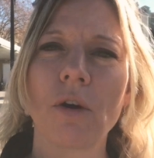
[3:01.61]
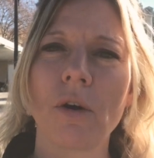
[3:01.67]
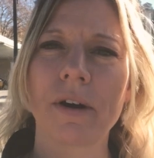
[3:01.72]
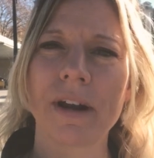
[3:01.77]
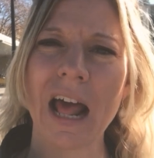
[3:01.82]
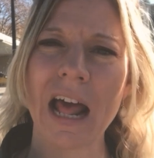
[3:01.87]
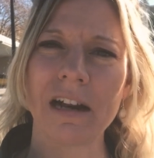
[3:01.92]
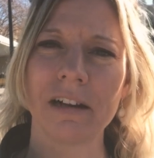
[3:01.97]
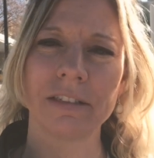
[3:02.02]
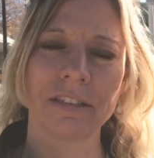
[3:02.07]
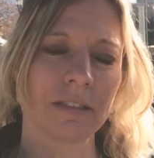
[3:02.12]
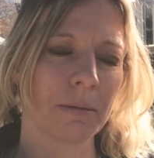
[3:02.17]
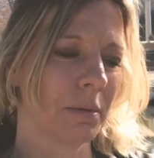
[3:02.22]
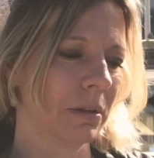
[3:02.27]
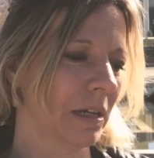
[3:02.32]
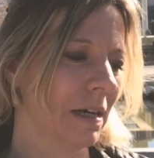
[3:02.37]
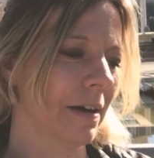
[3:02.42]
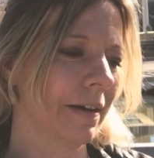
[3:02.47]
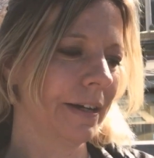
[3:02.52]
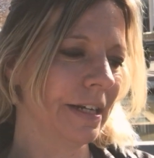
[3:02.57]
forward on our
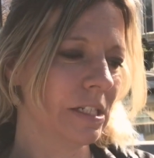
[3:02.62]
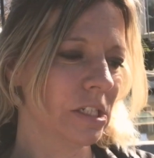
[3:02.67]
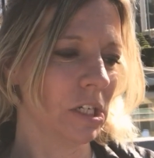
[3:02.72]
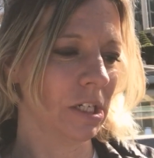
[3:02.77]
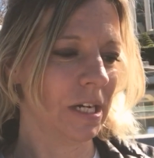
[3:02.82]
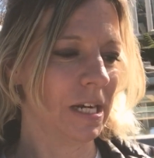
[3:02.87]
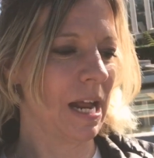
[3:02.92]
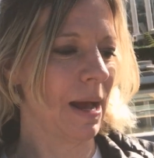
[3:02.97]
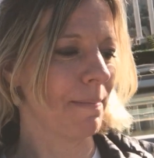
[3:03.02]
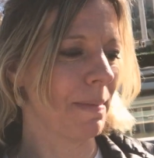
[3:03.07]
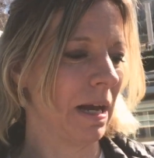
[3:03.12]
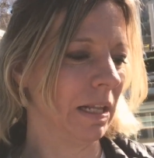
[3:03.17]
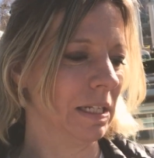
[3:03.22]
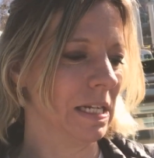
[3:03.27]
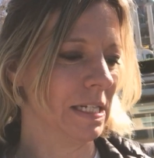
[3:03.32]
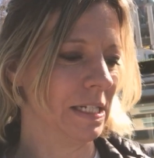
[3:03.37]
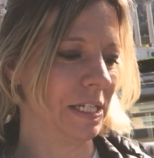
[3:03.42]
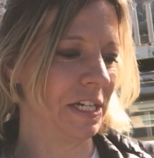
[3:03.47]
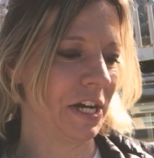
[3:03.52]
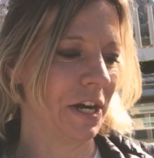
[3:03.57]
similarities, looking at my
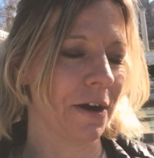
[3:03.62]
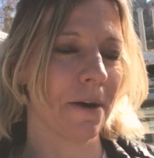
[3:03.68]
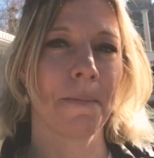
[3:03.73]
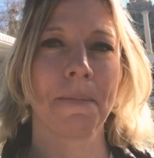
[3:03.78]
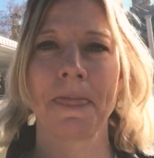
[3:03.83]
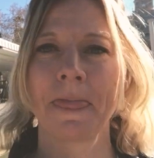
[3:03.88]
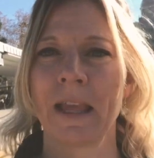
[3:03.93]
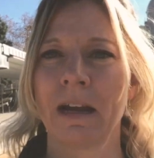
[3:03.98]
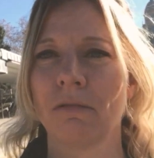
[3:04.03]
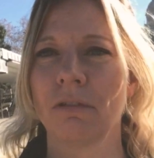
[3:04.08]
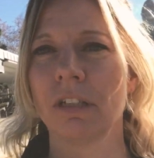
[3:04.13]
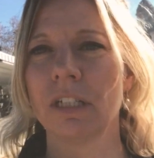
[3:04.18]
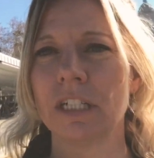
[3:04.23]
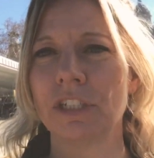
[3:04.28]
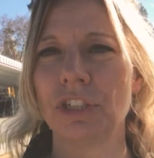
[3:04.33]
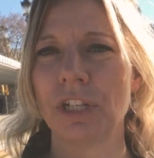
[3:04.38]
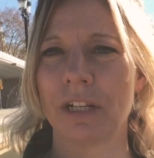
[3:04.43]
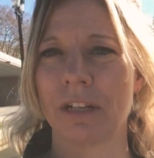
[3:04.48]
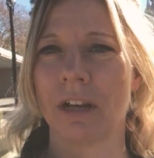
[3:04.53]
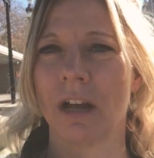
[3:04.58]
list here,
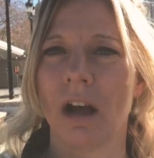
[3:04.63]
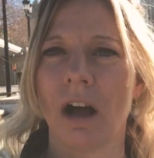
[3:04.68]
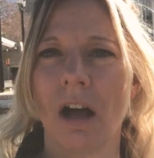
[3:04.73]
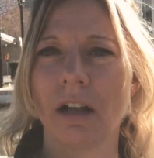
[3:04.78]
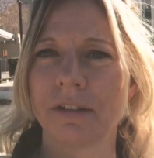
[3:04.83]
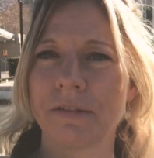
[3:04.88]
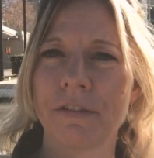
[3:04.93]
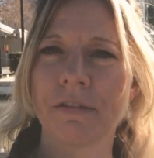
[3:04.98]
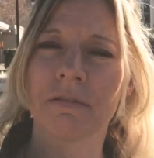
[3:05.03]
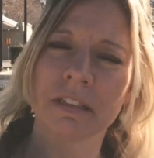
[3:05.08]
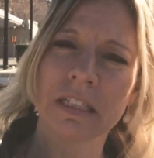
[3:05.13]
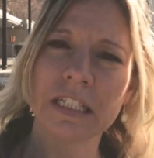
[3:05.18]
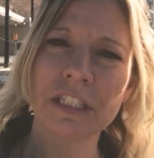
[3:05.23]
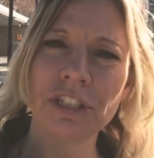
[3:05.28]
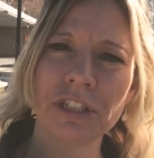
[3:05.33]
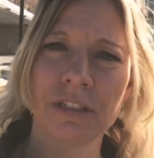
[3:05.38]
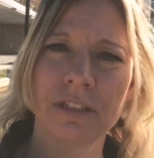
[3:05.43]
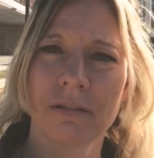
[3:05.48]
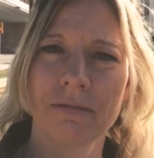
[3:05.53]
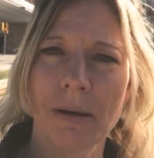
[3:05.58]
religion. All different
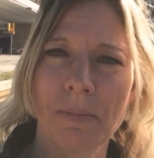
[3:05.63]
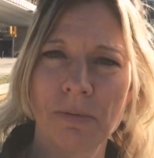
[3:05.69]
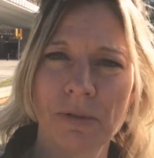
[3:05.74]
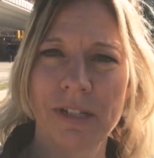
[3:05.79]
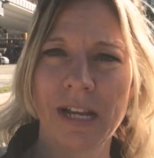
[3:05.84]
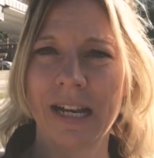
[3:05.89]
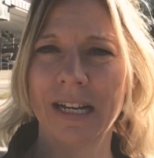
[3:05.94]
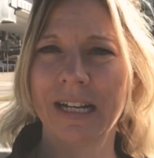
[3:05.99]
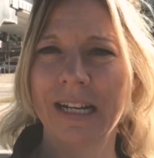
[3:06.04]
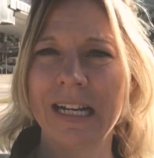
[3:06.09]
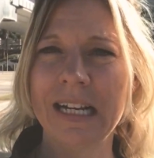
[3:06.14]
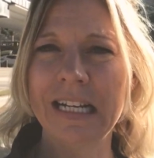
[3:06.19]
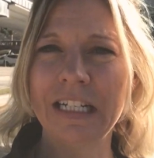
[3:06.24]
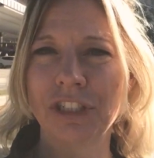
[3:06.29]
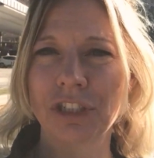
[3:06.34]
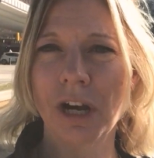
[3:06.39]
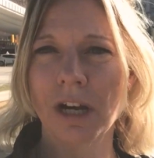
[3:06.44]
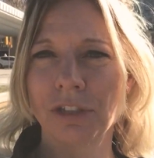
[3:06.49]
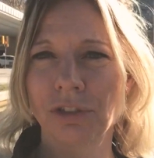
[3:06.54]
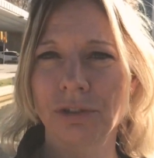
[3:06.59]
religions are represented in
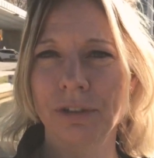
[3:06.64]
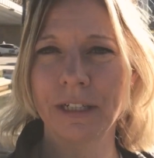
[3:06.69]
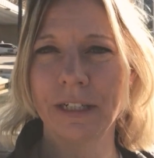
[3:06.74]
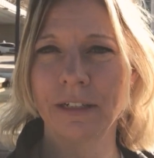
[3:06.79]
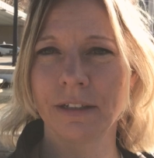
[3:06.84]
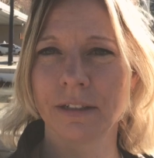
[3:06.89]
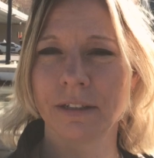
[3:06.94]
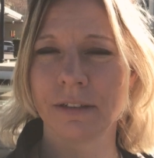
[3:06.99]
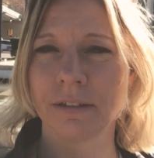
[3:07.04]
each country.